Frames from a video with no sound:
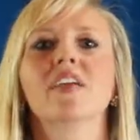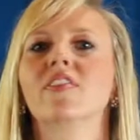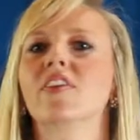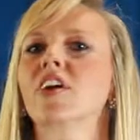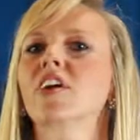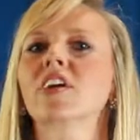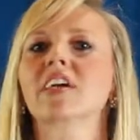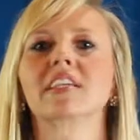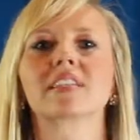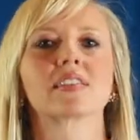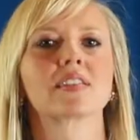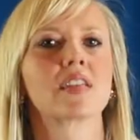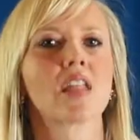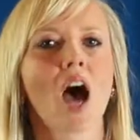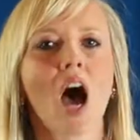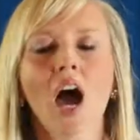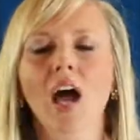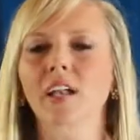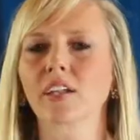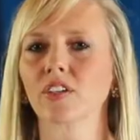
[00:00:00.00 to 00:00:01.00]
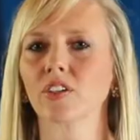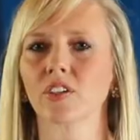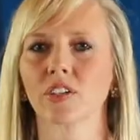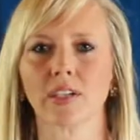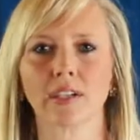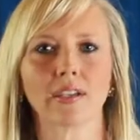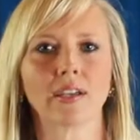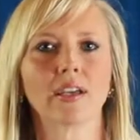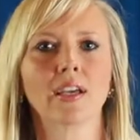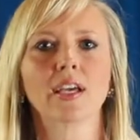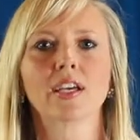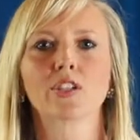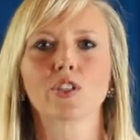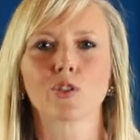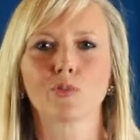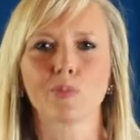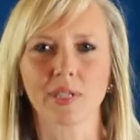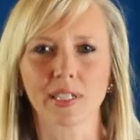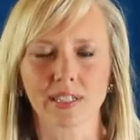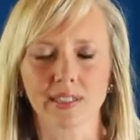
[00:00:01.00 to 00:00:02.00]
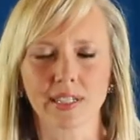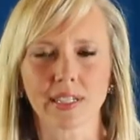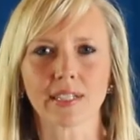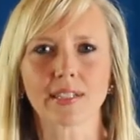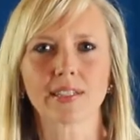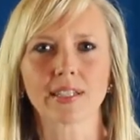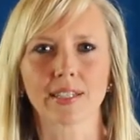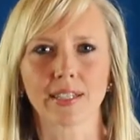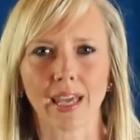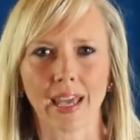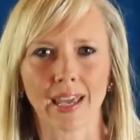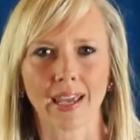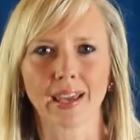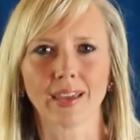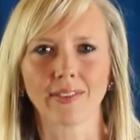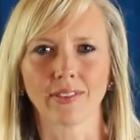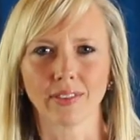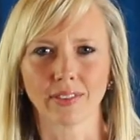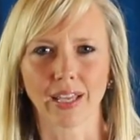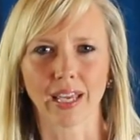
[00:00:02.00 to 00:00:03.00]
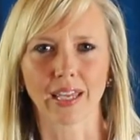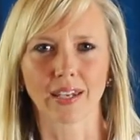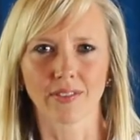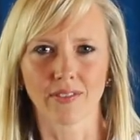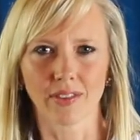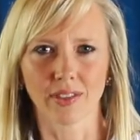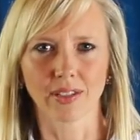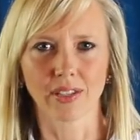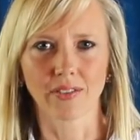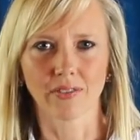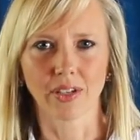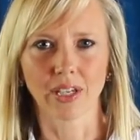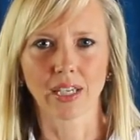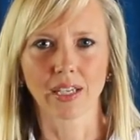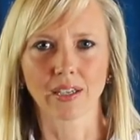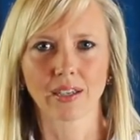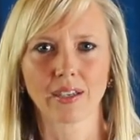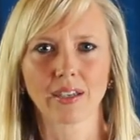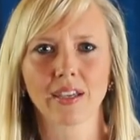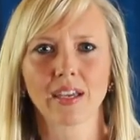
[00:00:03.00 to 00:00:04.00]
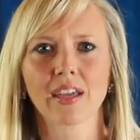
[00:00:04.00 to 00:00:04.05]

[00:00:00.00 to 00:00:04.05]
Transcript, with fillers: there is not good to be seen today in the land of the living,